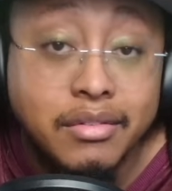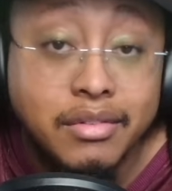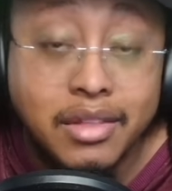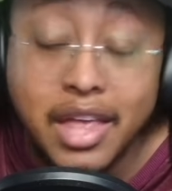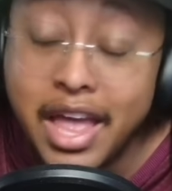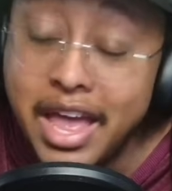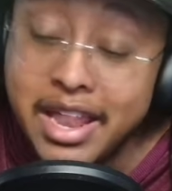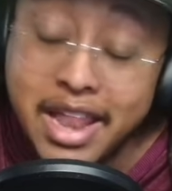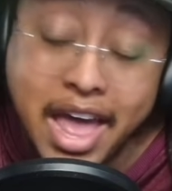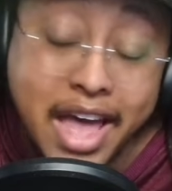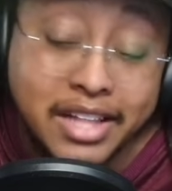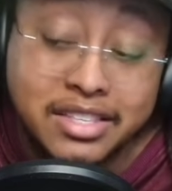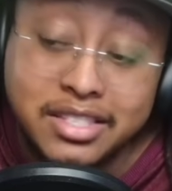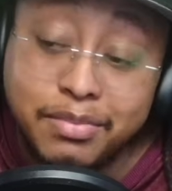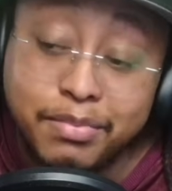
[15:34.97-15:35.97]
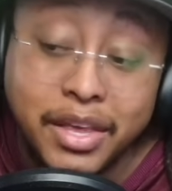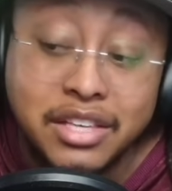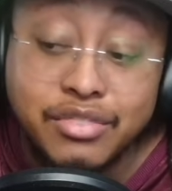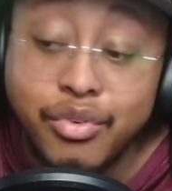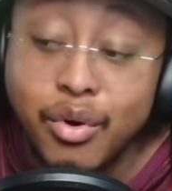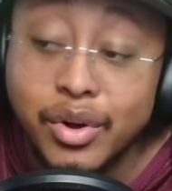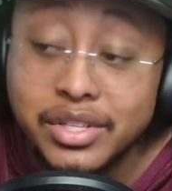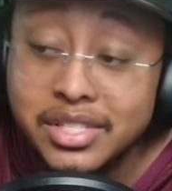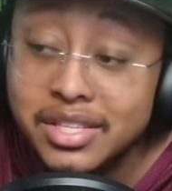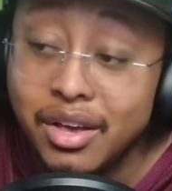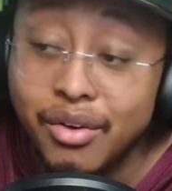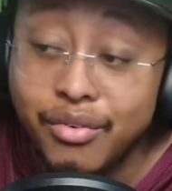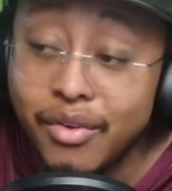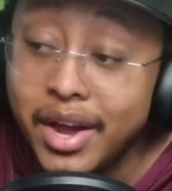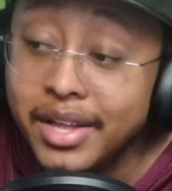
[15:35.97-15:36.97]
And that speaks for
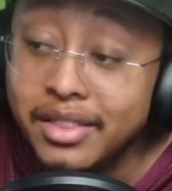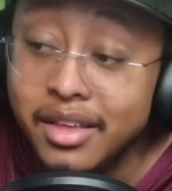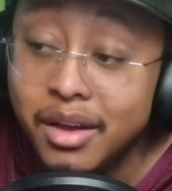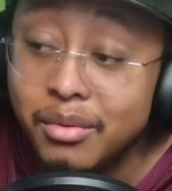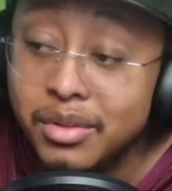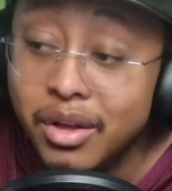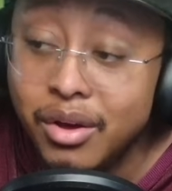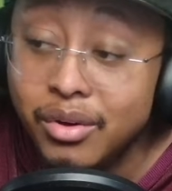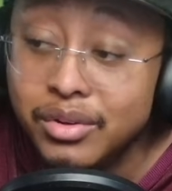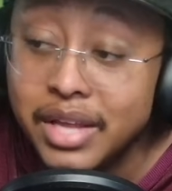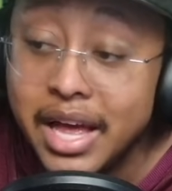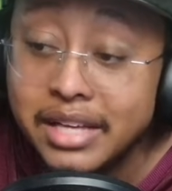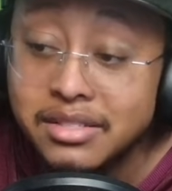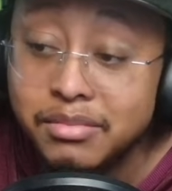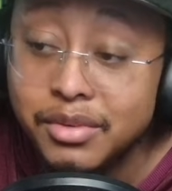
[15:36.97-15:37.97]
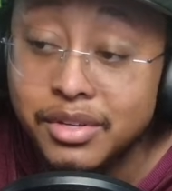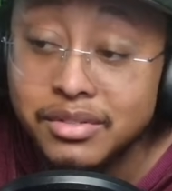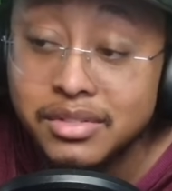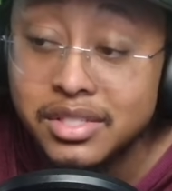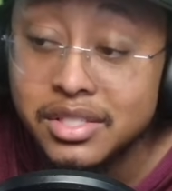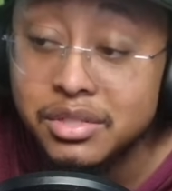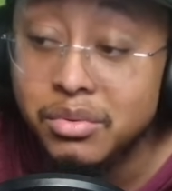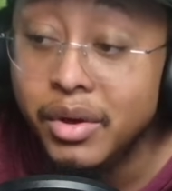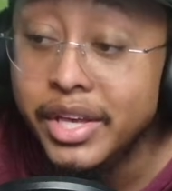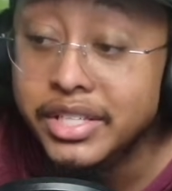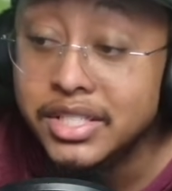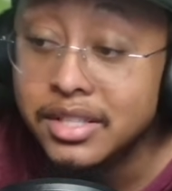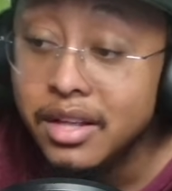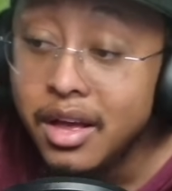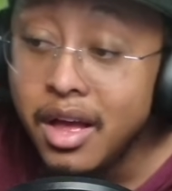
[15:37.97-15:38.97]
itself right there with the whole Dax Milne
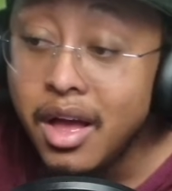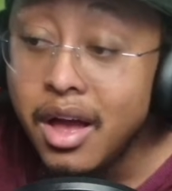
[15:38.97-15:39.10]
situation.